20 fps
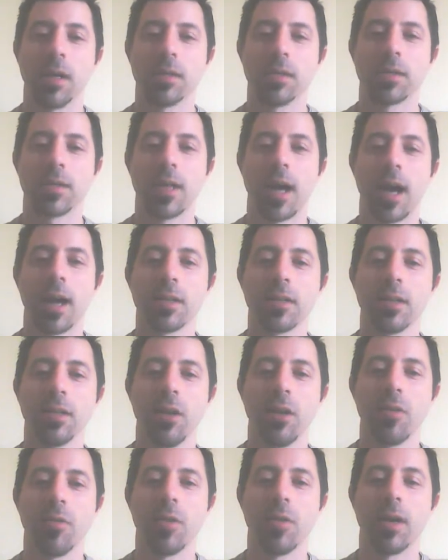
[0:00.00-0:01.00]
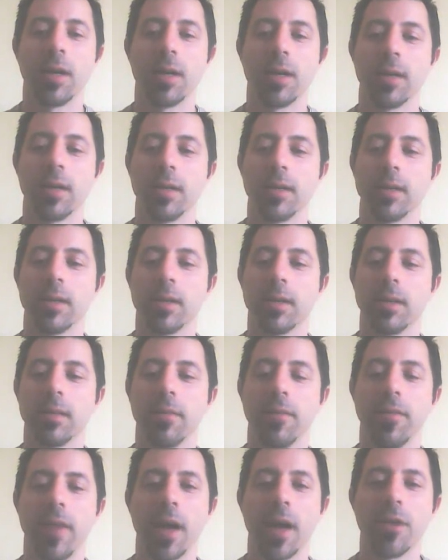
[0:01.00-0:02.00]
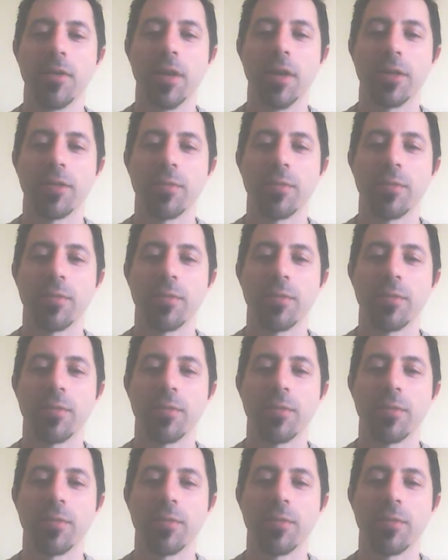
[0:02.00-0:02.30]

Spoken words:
Stocks valued